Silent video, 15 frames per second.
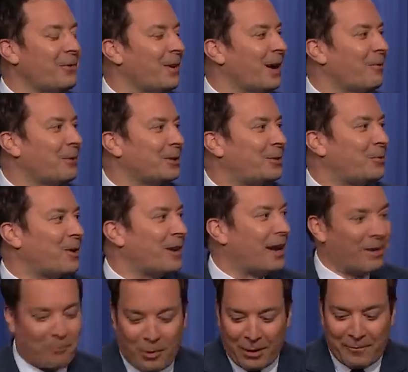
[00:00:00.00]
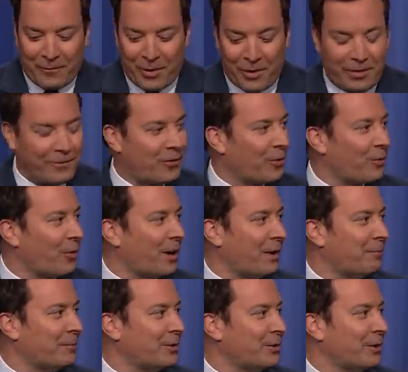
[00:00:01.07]
what, which one I'm, what I'm voting for, what
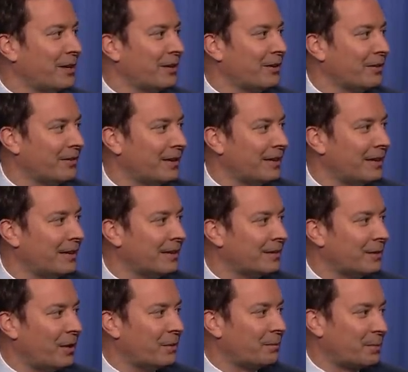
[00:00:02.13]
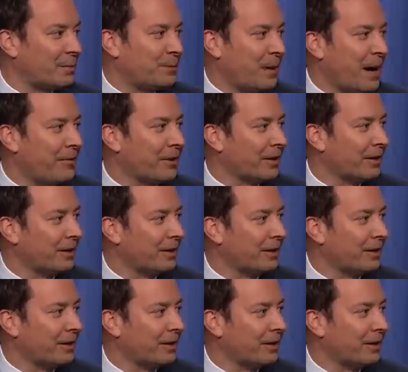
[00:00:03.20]
I'm doing, or it's all it's private.